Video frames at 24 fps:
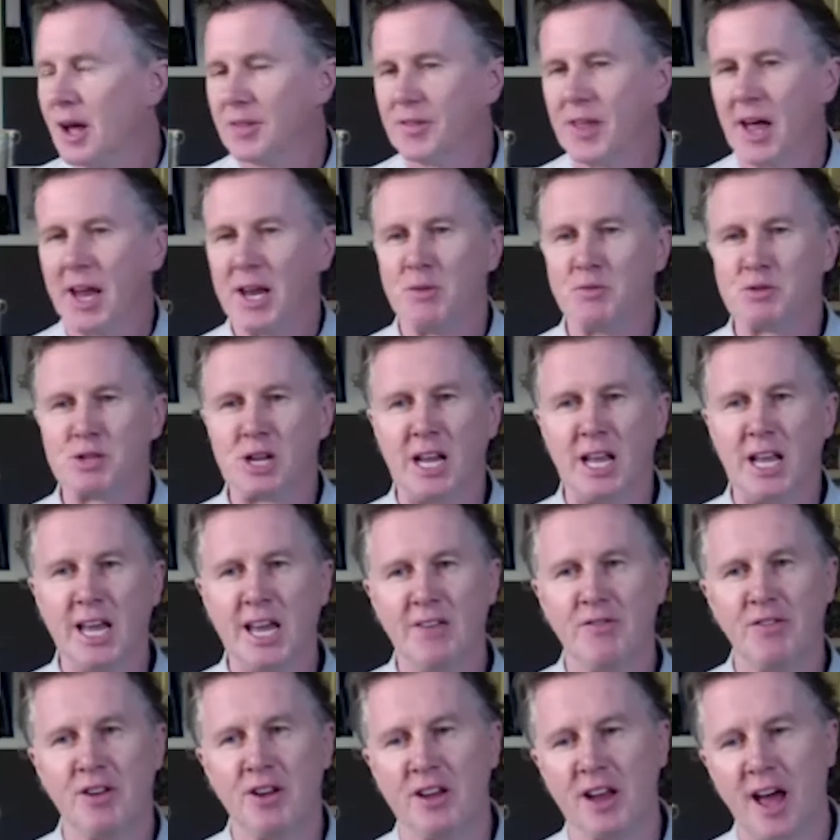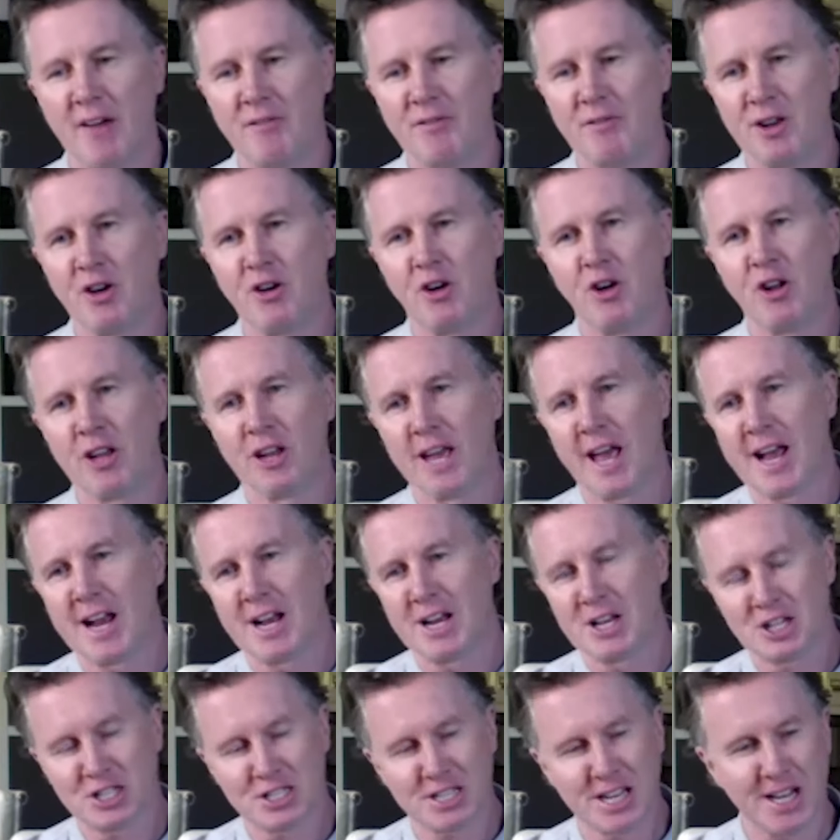that he was leaving, all the
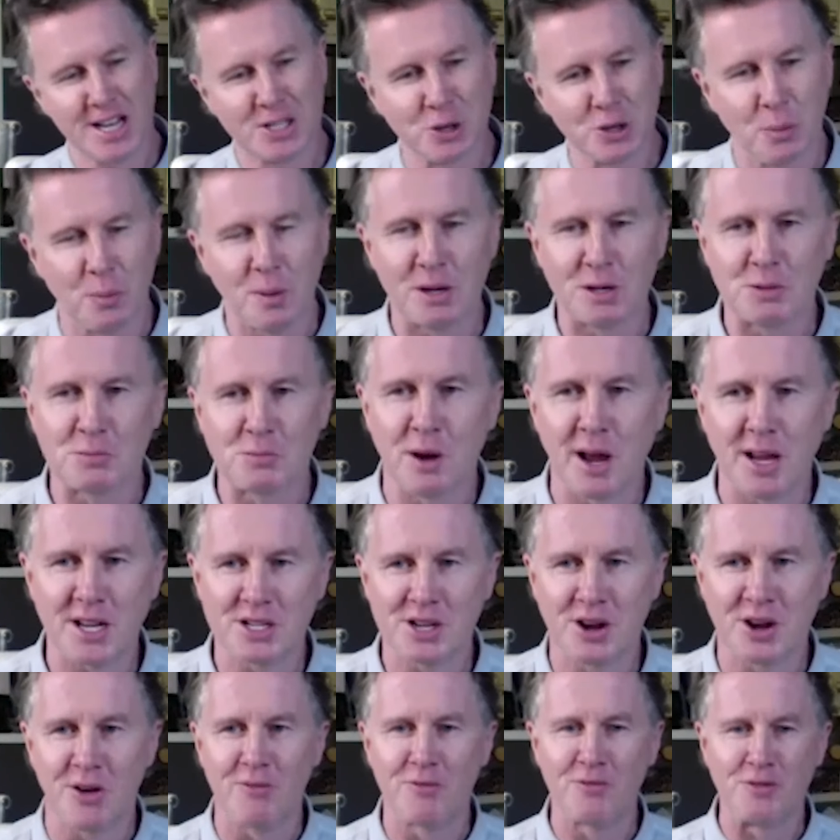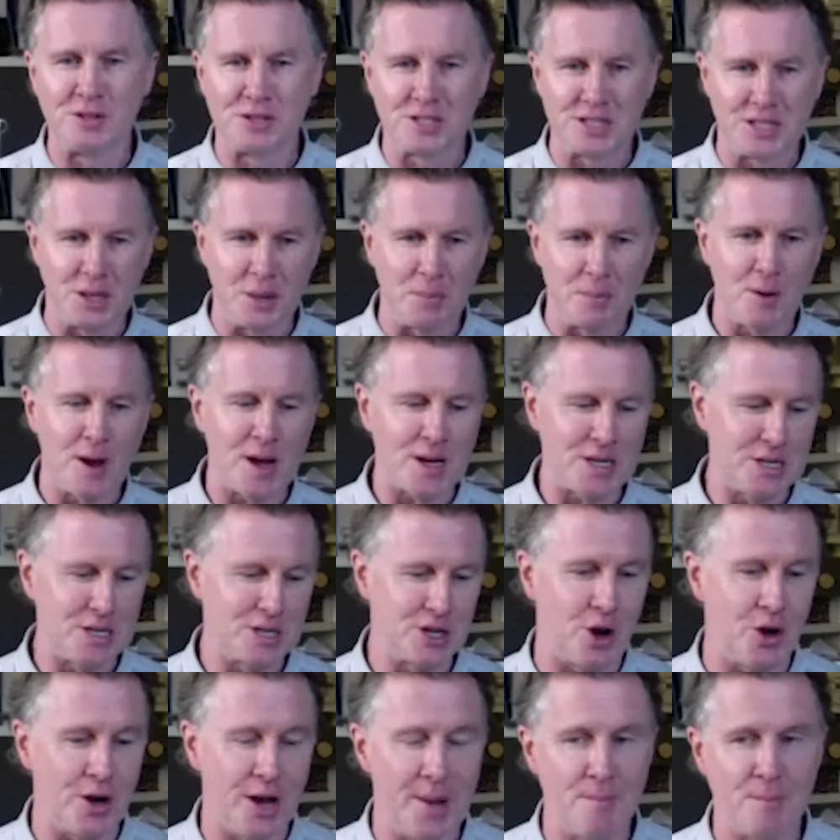English turns up at his press conference and the pressure's
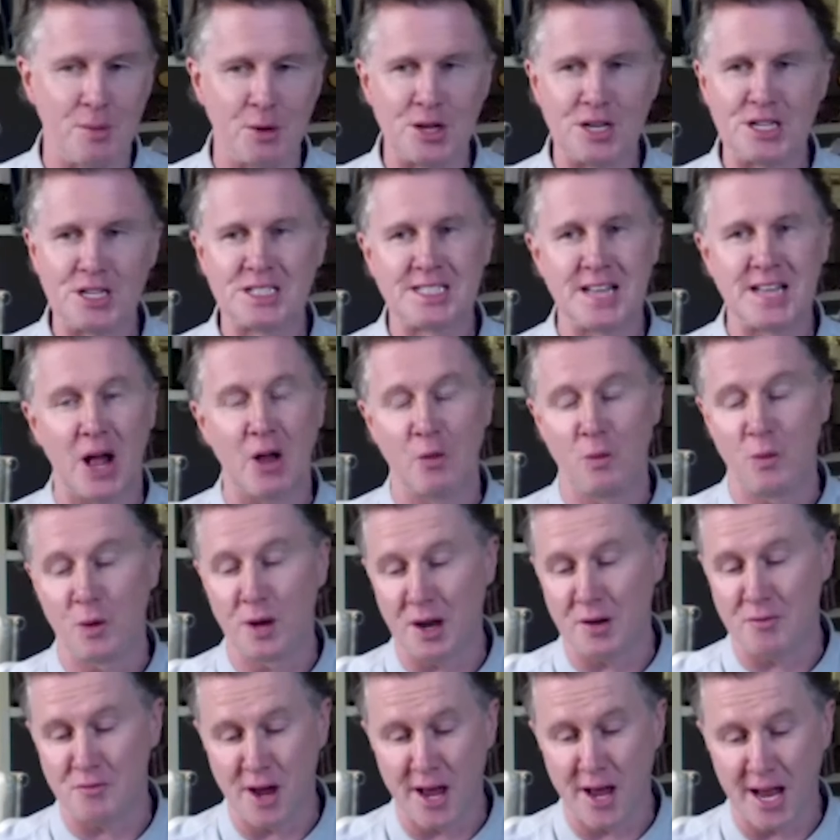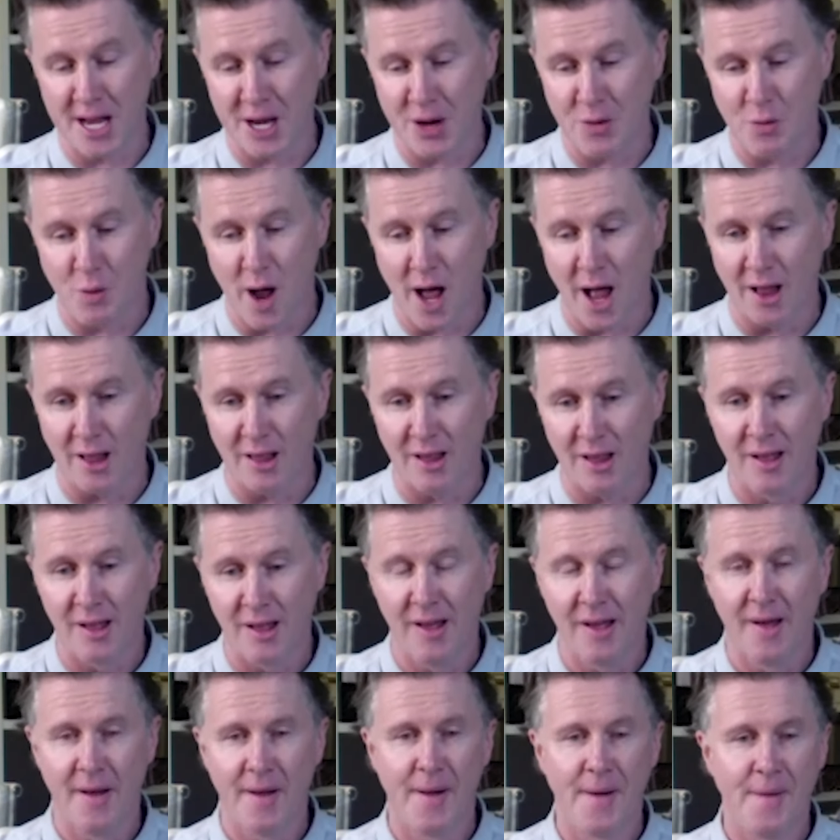on him, but he's dealt with it really well.
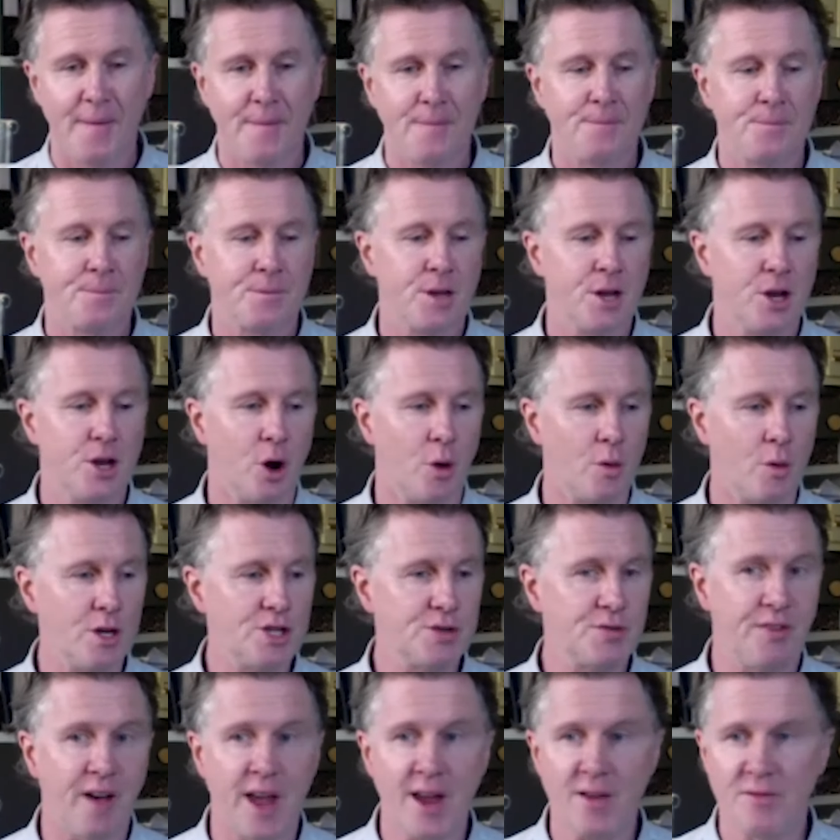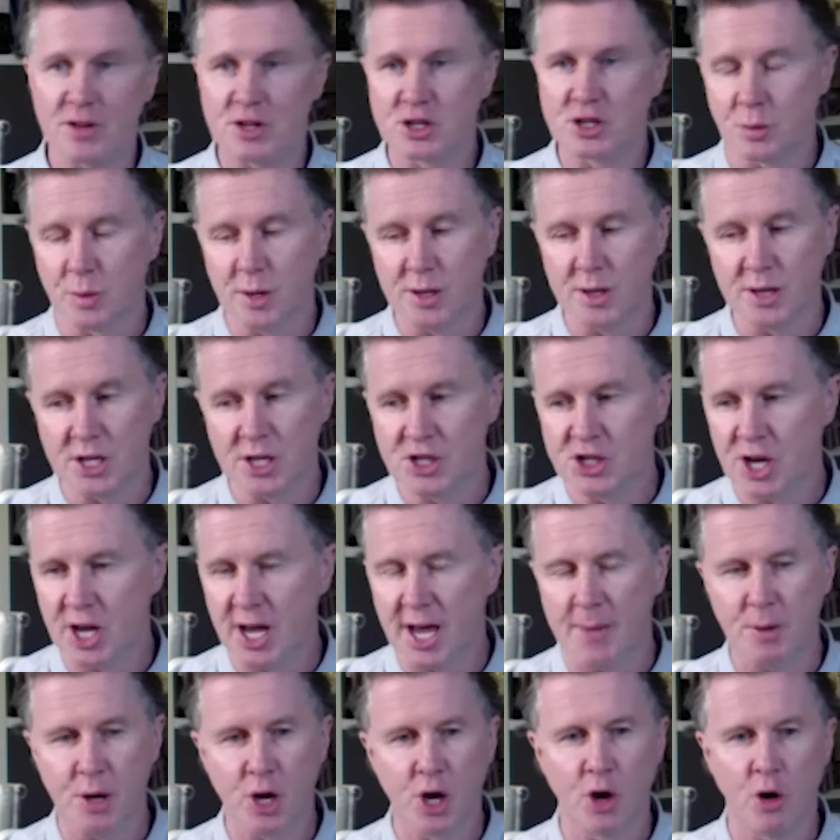You know, he's favoured to win the
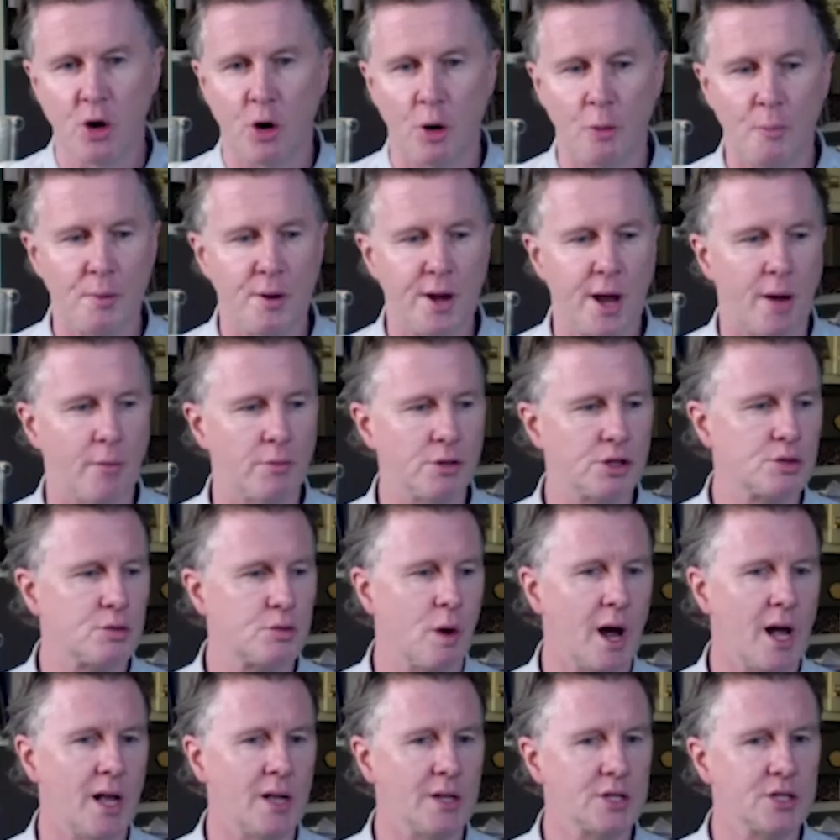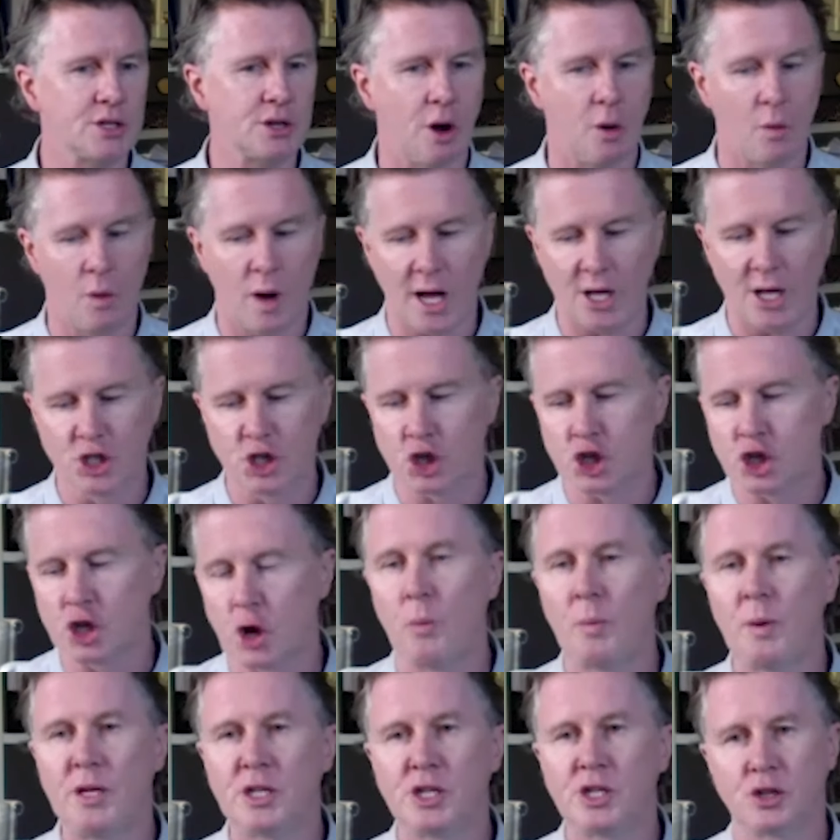German Cup now as well. So I just
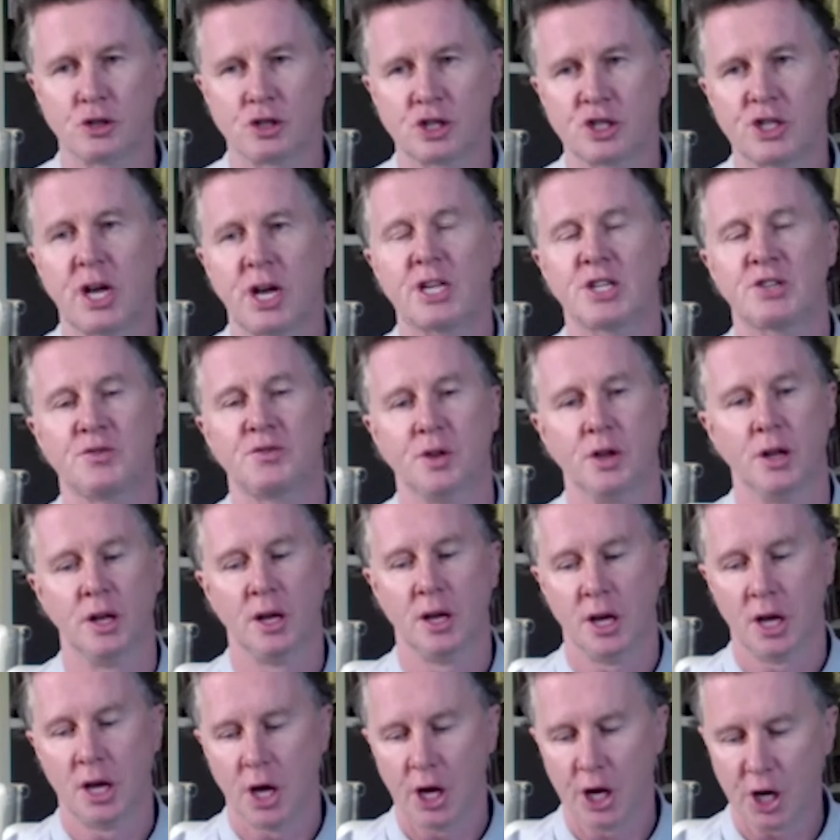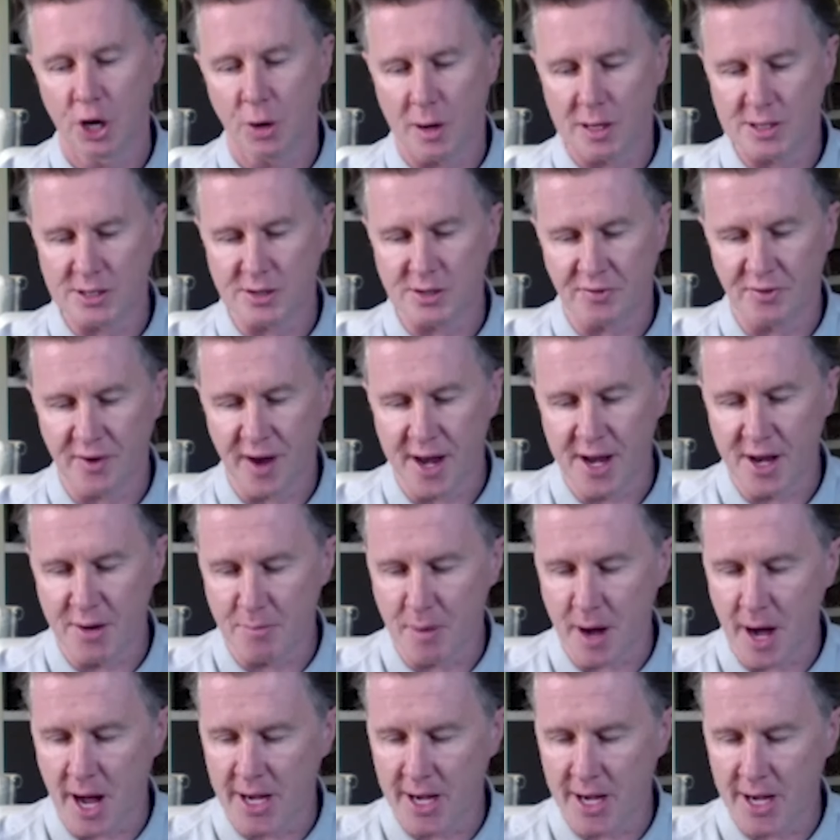hope he's successful. You know, as a friend of
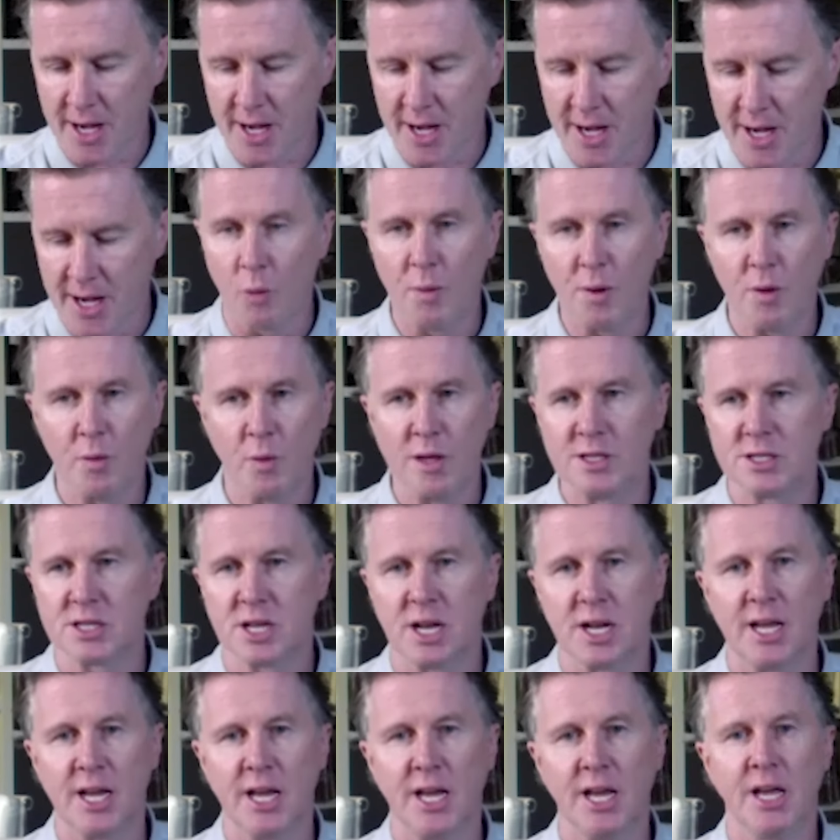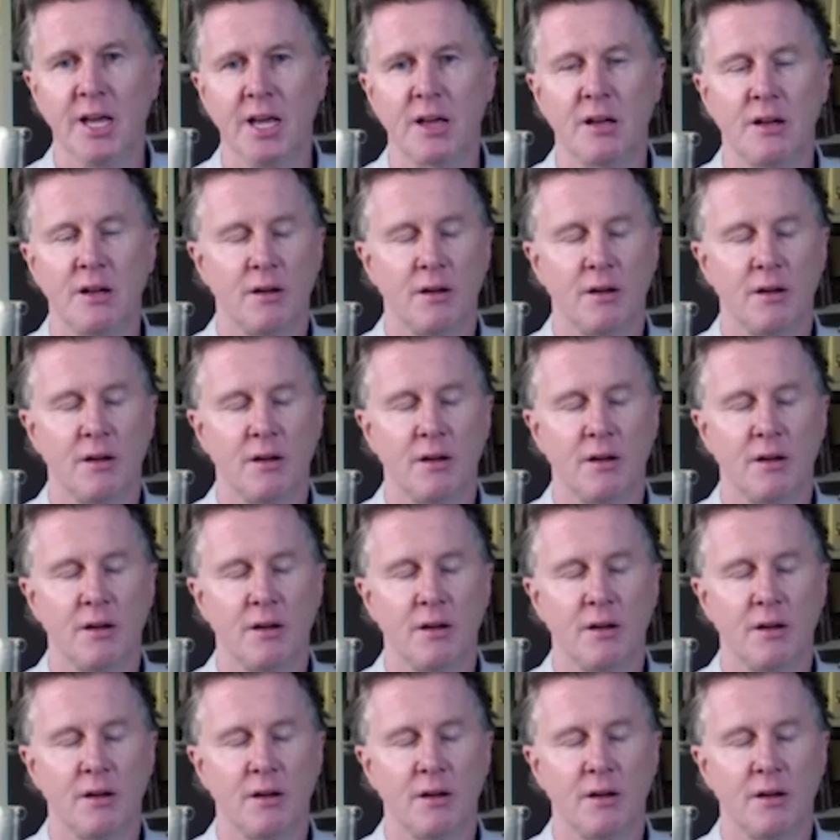mine, I hope he wins the league.